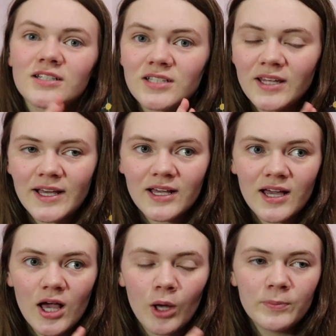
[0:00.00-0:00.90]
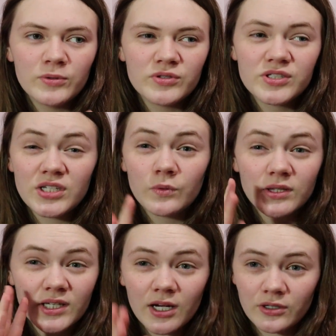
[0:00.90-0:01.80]
to like help you see
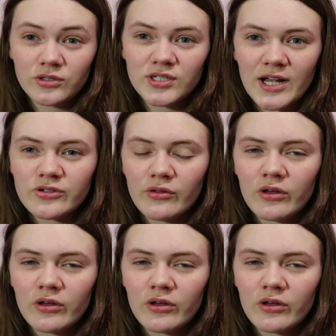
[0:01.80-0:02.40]
what the characters actually